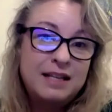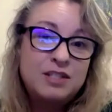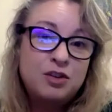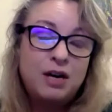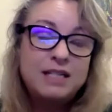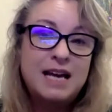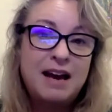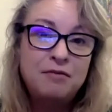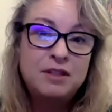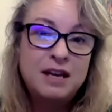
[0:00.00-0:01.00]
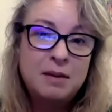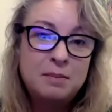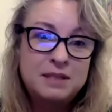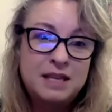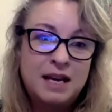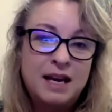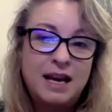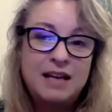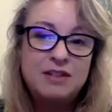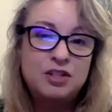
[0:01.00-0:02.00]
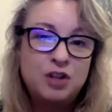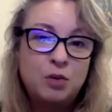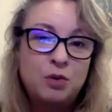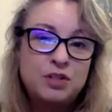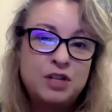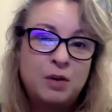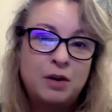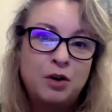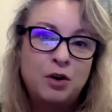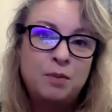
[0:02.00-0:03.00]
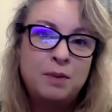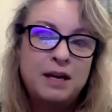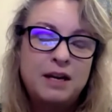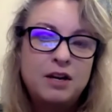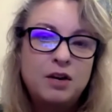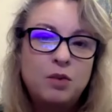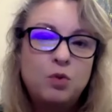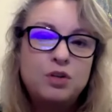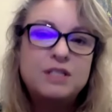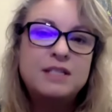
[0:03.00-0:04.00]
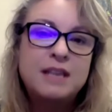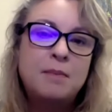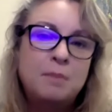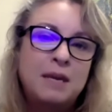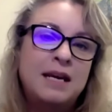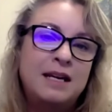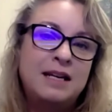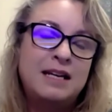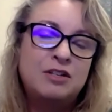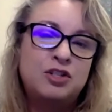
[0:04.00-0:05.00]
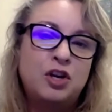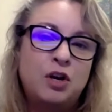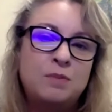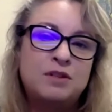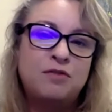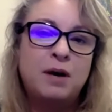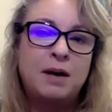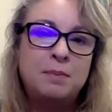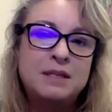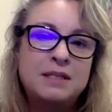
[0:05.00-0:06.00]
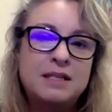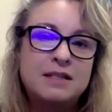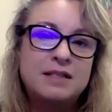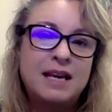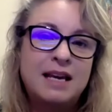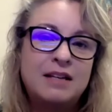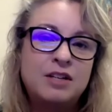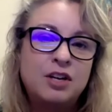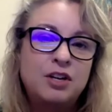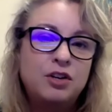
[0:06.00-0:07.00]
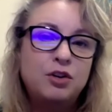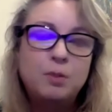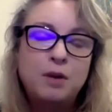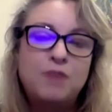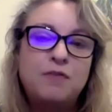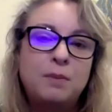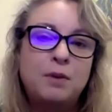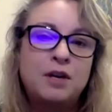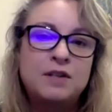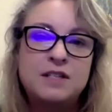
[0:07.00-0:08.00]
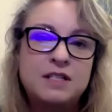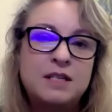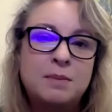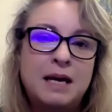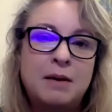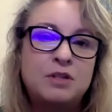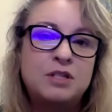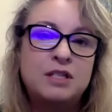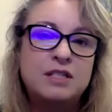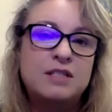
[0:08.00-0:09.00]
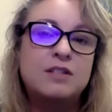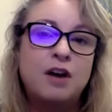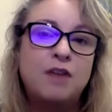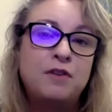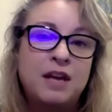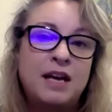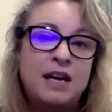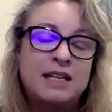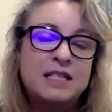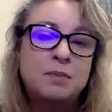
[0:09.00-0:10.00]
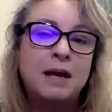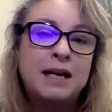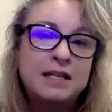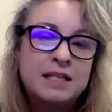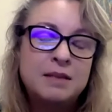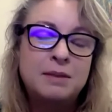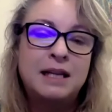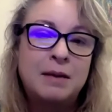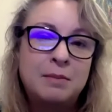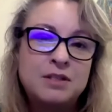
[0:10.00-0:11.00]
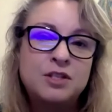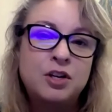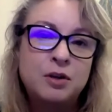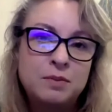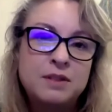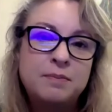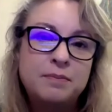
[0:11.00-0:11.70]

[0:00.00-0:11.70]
It's great to have the numbers there and to know what's going on, but what does that mean in terms of my business? And you're the perfect person to be able to decipher that and explain it to them in layman's terms.